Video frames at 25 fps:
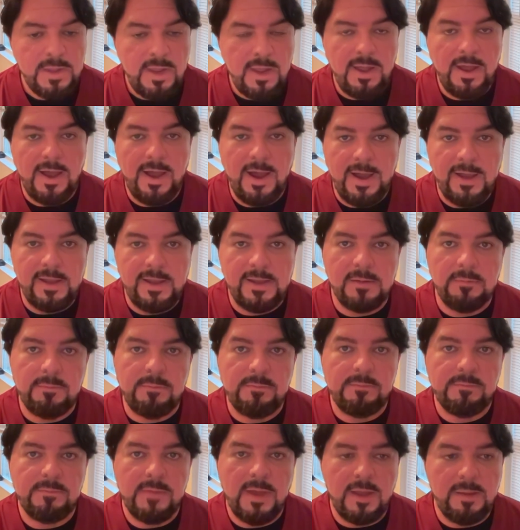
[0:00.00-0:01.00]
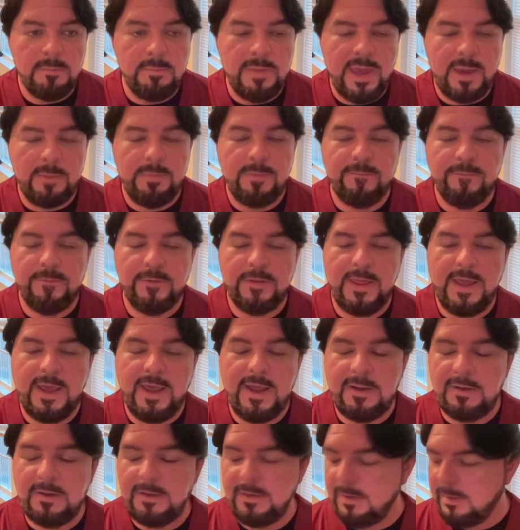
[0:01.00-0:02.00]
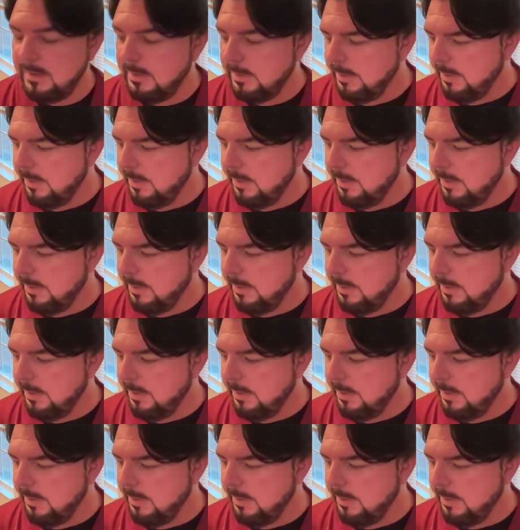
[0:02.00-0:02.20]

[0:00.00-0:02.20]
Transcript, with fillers: I am I'm happy for that.